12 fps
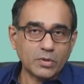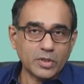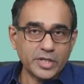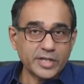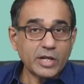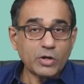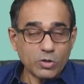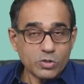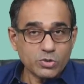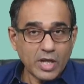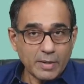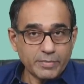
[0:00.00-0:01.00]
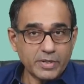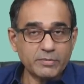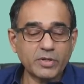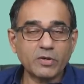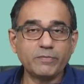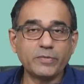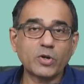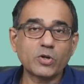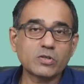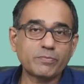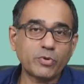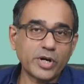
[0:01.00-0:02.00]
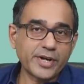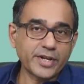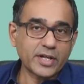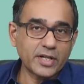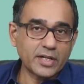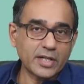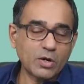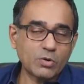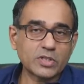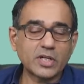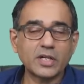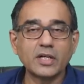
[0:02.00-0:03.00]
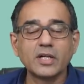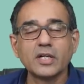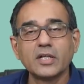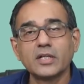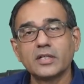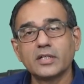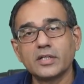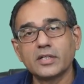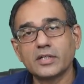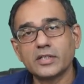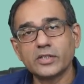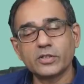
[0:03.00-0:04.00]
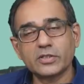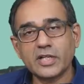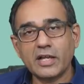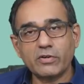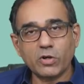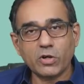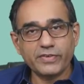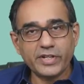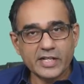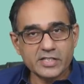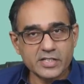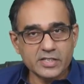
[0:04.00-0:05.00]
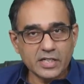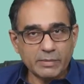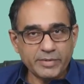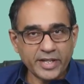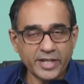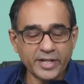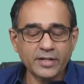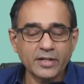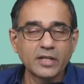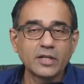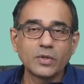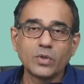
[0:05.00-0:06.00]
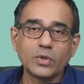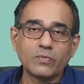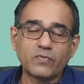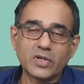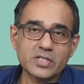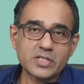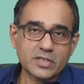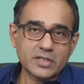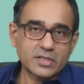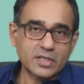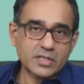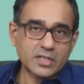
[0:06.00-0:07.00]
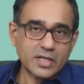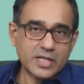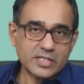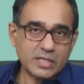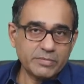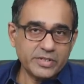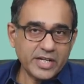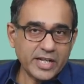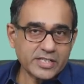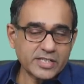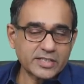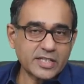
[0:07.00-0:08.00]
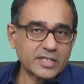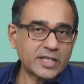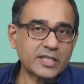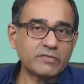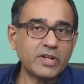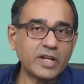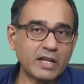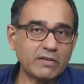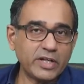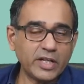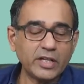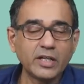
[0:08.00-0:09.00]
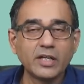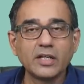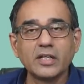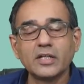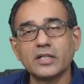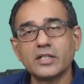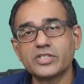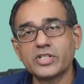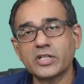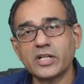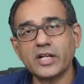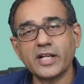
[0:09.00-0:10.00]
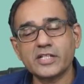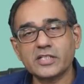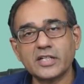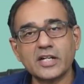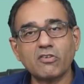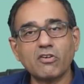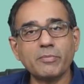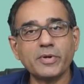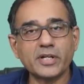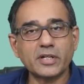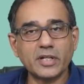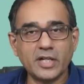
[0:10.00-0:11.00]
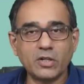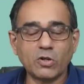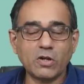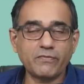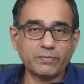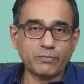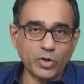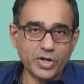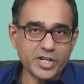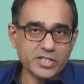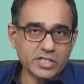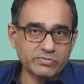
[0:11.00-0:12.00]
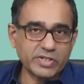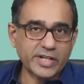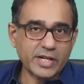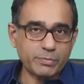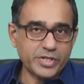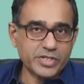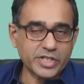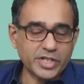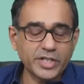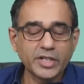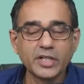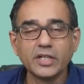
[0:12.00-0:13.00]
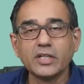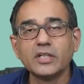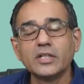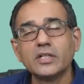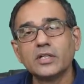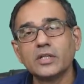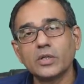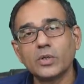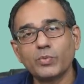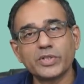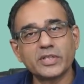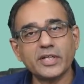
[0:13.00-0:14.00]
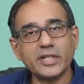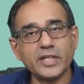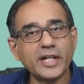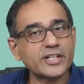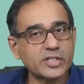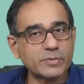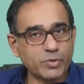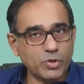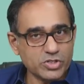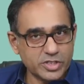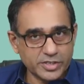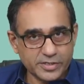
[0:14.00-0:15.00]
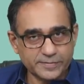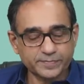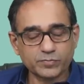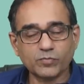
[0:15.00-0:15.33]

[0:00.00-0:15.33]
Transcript: It can also happen because of political now, there are a lot of elections coming in. First the assembly elections, and then we'll have a general election, and government, a lot of politicians will get busy with the election process.